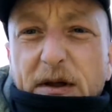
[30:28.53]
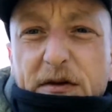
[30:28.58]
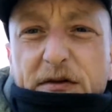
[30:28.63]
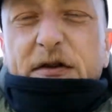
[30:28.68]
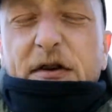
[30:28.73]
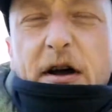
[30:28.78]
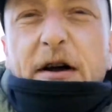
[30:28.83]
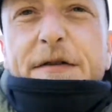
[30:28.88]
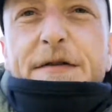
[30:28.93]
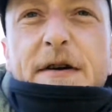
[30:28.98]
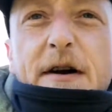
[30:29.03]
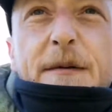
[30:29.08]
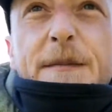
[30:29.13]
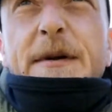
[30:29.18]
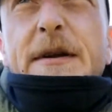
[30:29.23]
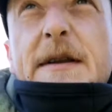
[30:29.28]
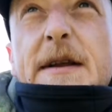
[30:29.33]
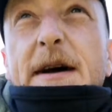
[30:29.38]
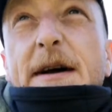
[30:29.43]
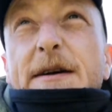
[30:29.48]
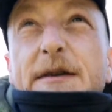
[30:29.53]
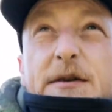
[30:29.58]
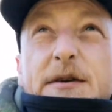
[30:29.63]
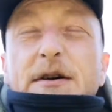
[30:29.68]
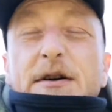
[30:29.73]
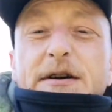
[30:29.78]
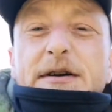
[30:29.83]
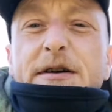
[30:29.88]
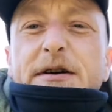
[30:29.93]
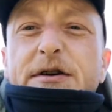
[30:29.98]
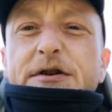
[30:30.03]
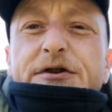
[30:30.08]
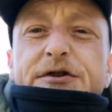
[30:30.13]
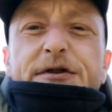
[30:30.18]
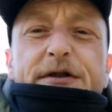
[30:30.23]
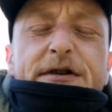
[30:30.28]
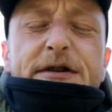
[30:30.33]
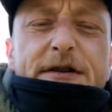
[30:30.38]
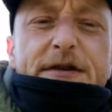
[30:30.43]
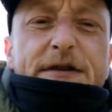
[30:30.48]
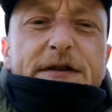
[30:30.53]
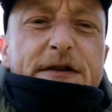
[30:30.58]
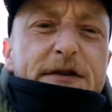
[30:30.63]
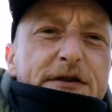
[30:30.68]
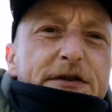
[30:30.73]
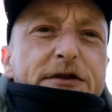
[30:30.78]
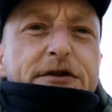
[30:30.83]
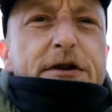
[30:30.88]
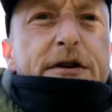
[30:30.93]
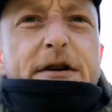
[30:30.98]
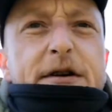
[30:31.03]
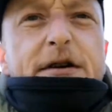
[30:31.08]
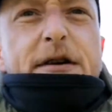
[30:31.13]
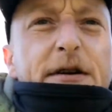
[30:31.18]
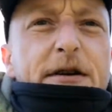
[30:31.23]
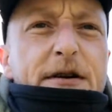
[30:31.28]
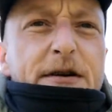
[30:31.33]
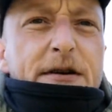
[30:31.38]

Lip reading: stuff coming down, like trees and shit.